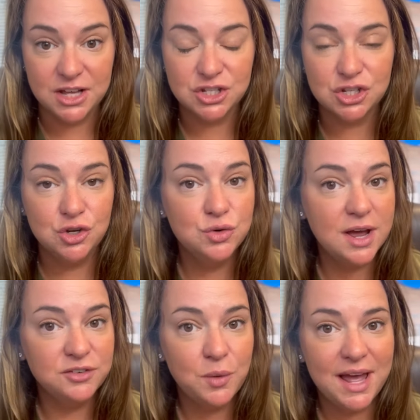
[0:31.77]
So you
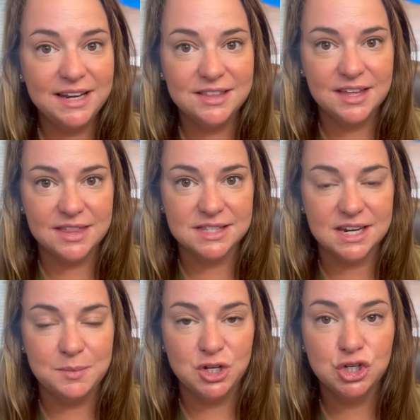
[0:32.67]
never want anything that's
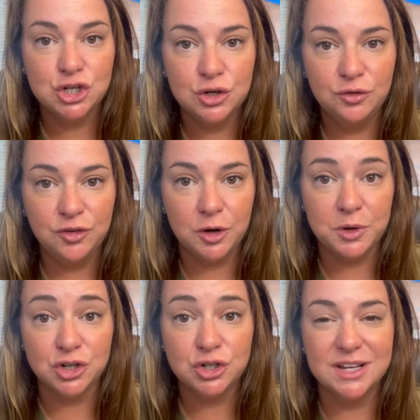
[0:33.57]
gonna be too firm
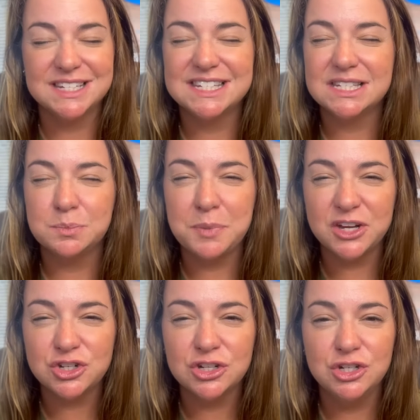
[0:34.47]
or
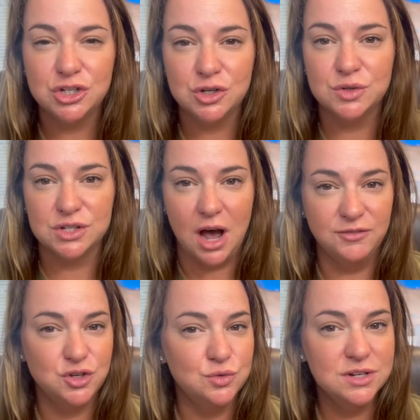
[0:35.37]
especially too
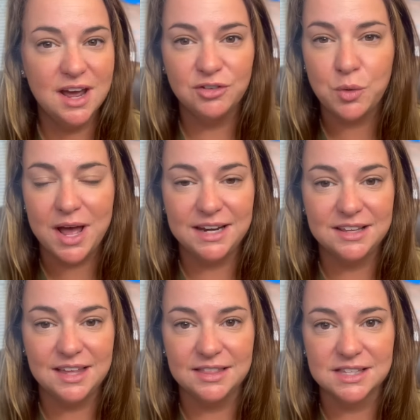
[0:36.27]
soft. You never want
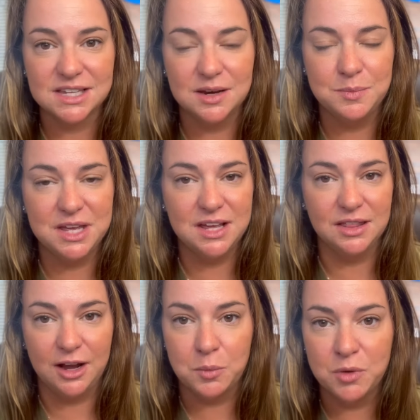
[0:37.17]
anything that's gonna be
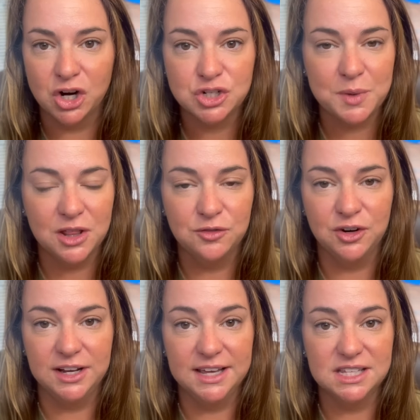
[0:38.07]
like a marshmallow for
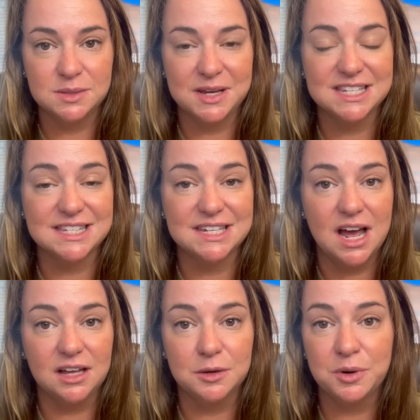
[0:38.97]
kids because it's
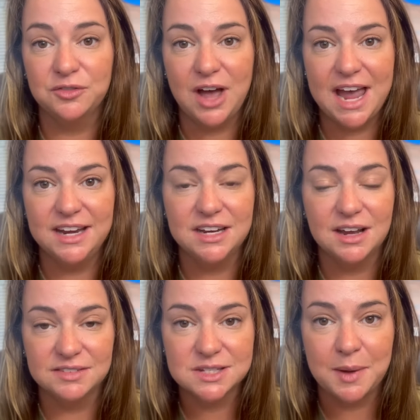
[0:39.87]
not gonna provide
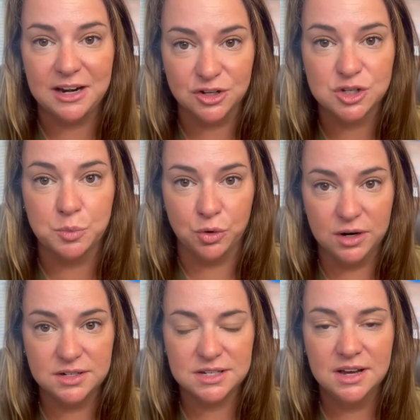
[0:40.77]
enough spinal
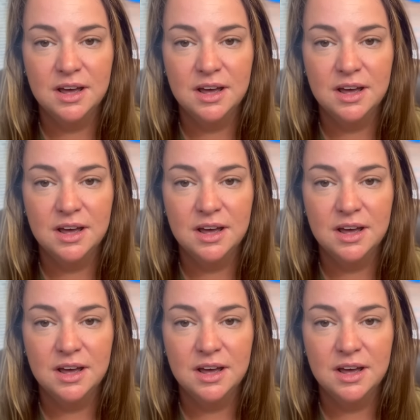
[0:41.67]
support.